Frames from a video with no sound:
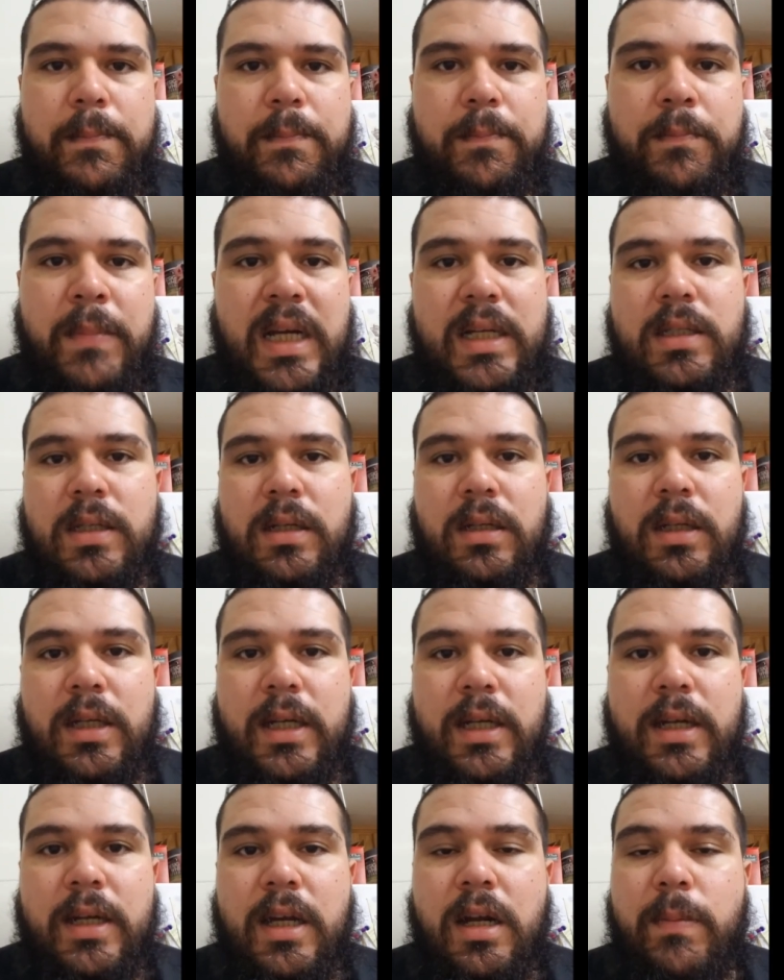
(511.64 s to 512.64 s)

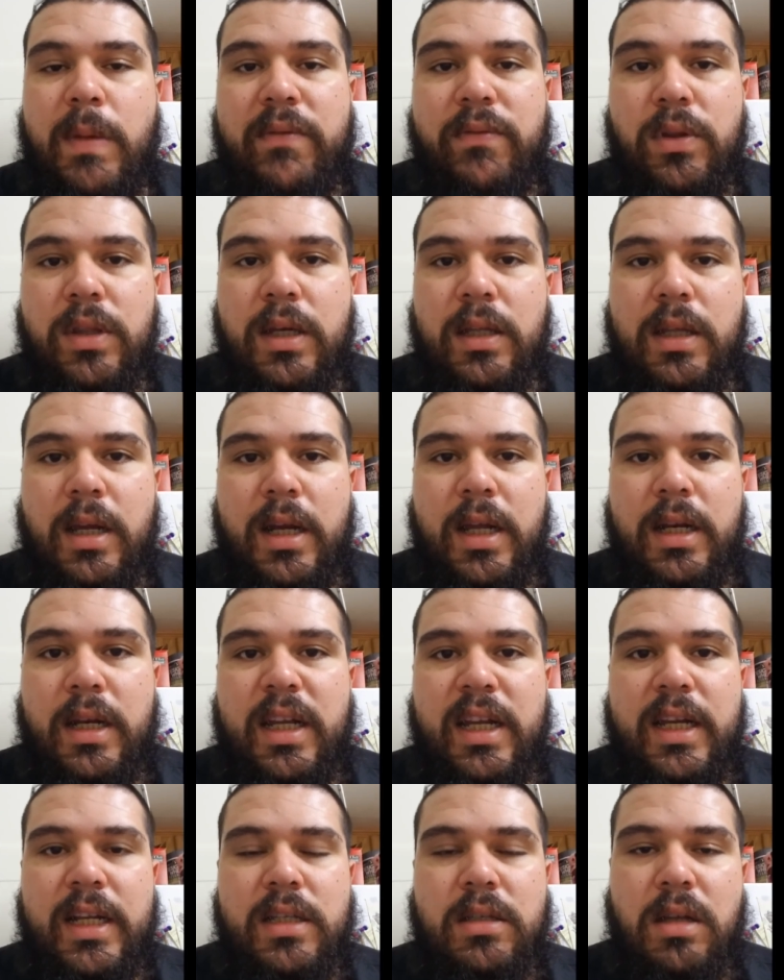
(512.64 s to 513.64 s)
Basically, get him everything that he
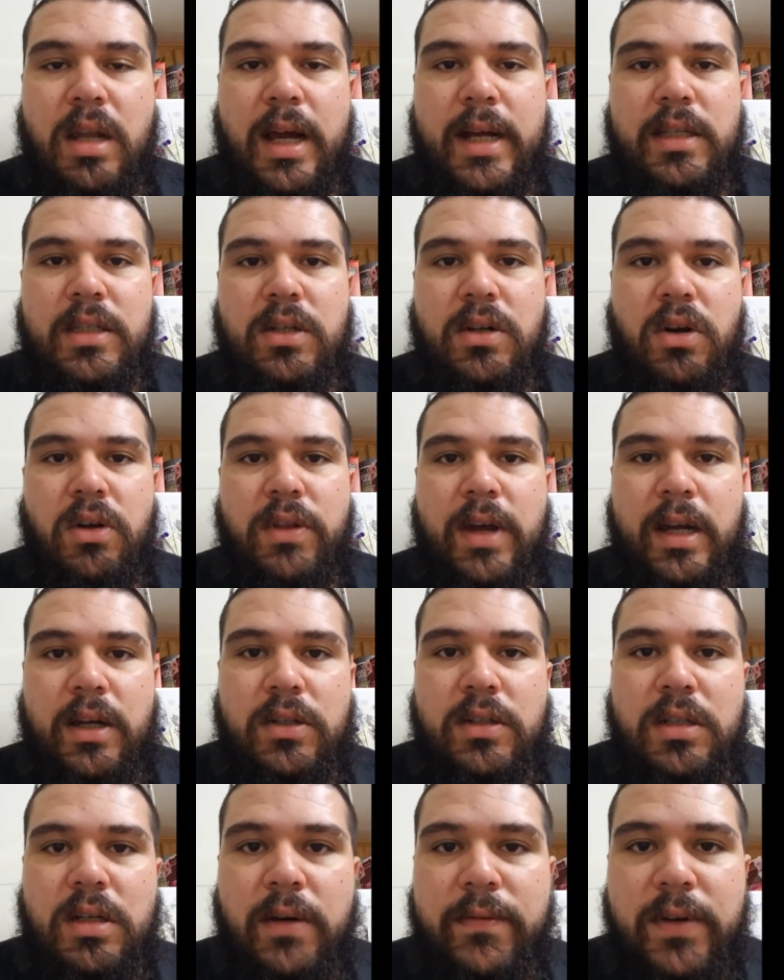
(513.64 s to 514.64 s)
needs, lights and all that
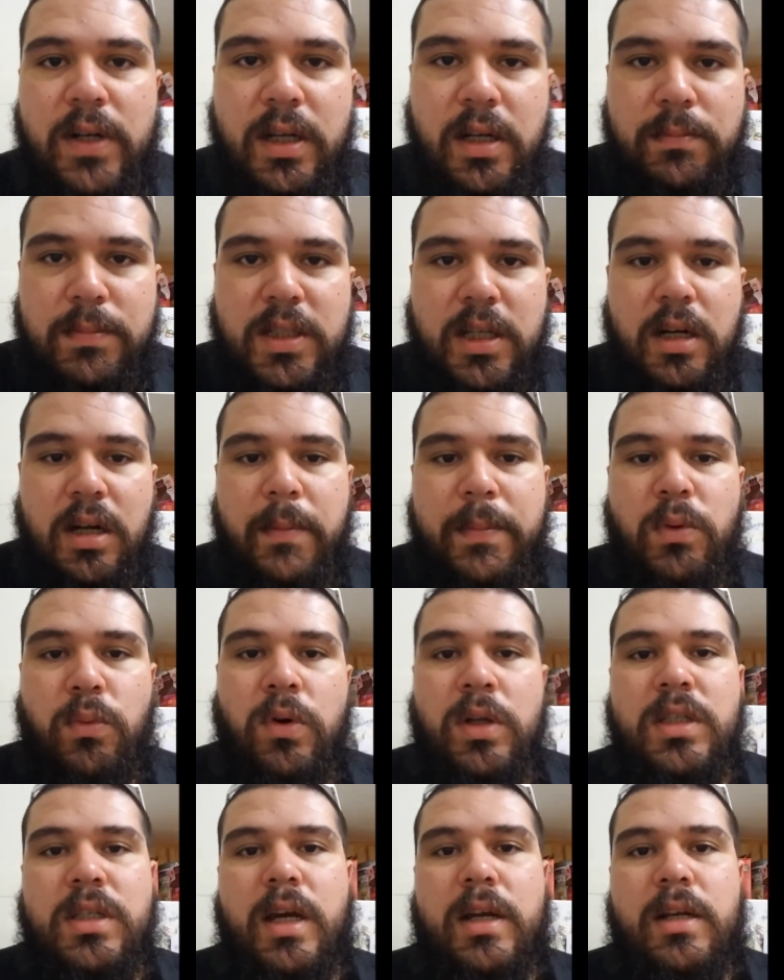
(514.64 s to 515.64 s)
good stuff, and get him set up. And
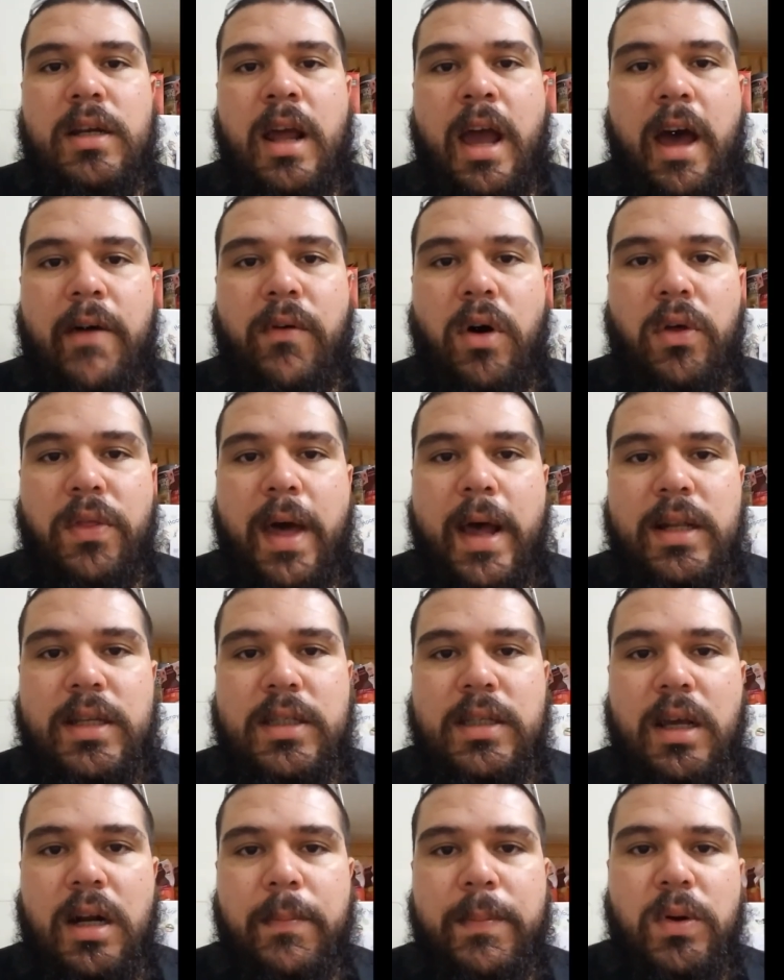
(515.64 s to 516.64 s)
once I have all that
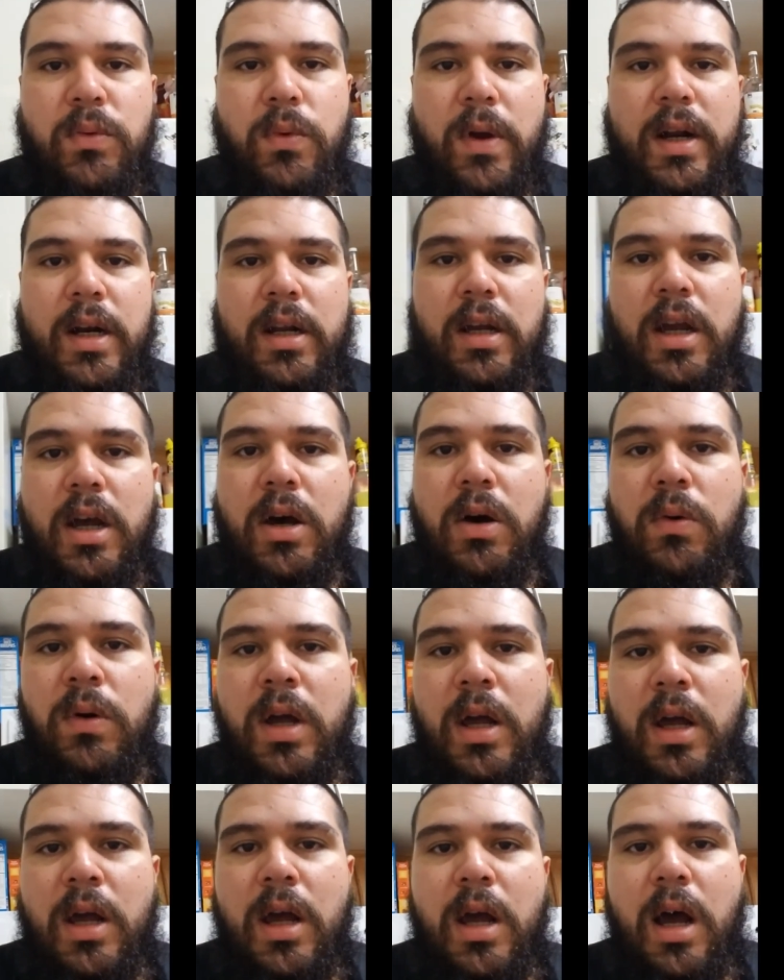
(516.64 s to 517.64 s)
set up and ready to go,
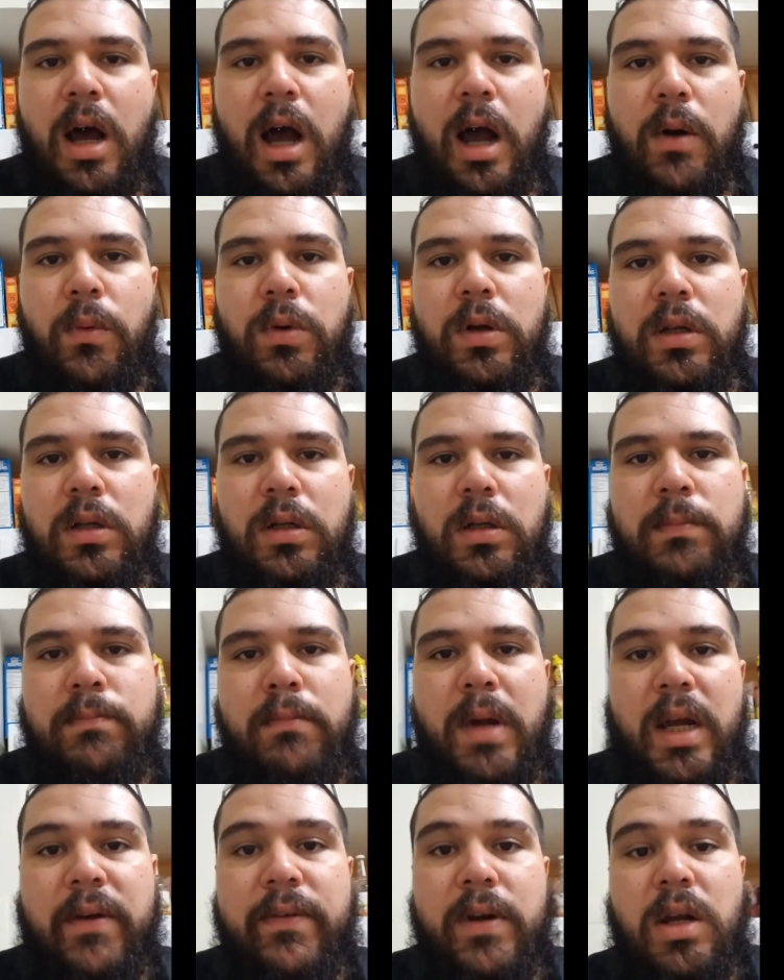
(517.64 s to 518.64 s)
I will
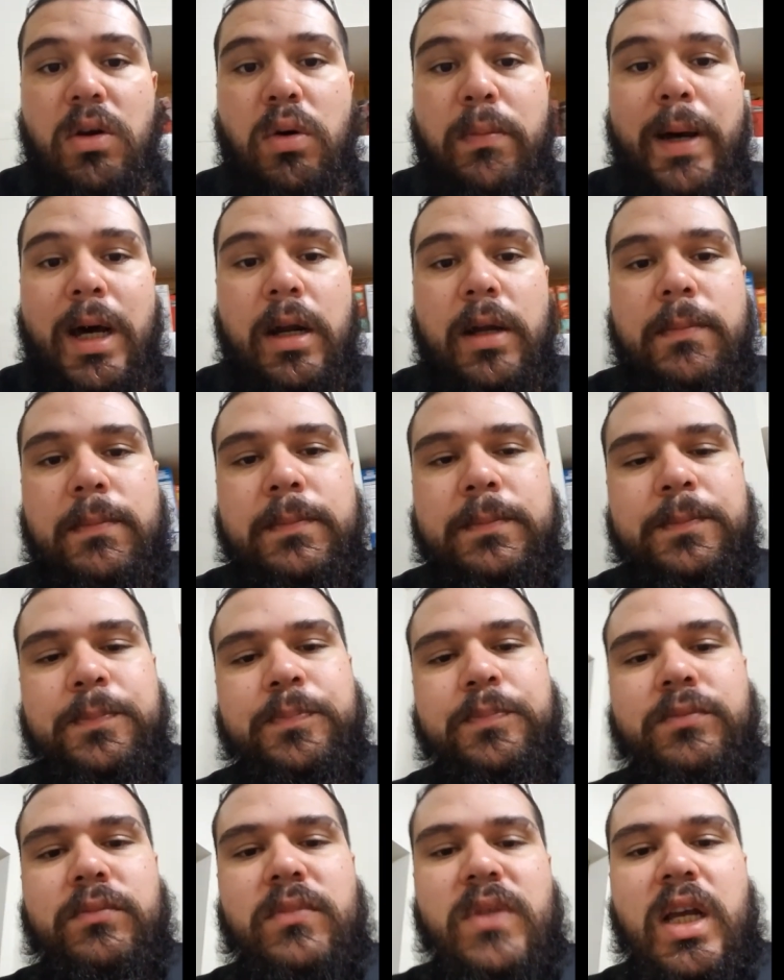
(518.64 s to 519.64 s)
make a video about it.
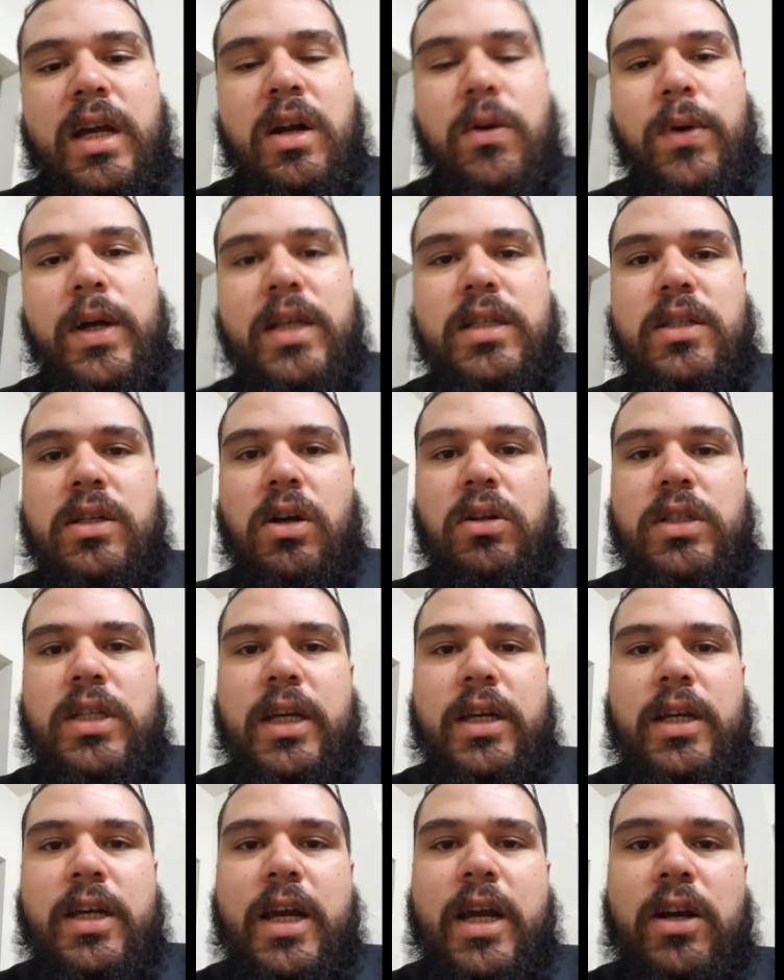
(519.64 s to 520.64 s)
Anyways, y'all
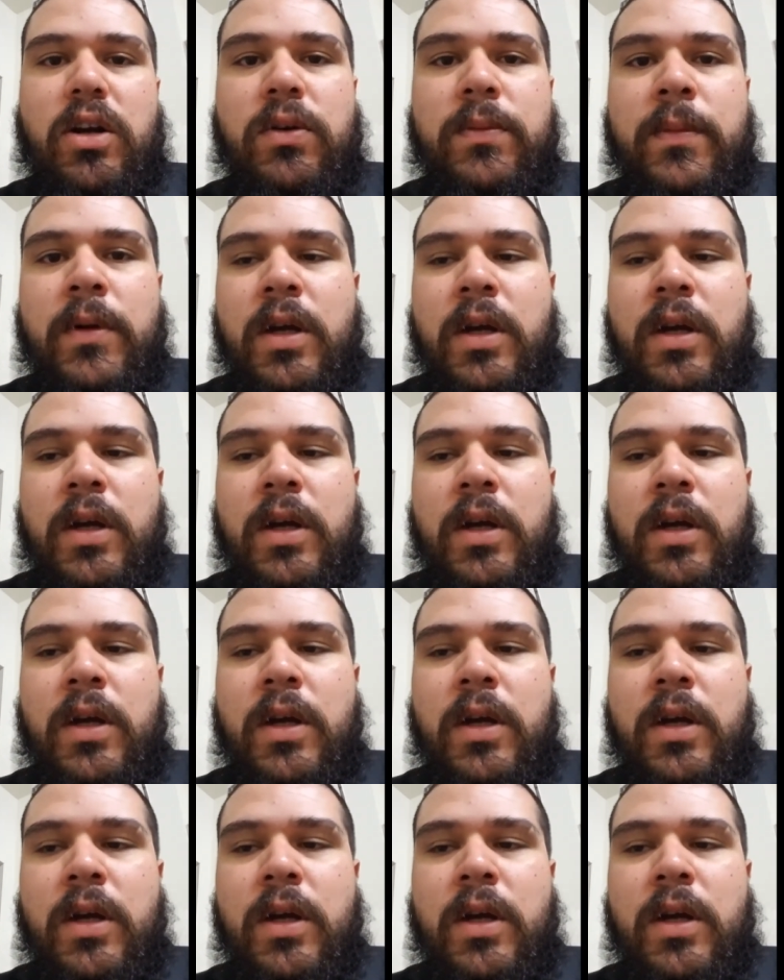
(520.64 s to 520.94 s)
take care.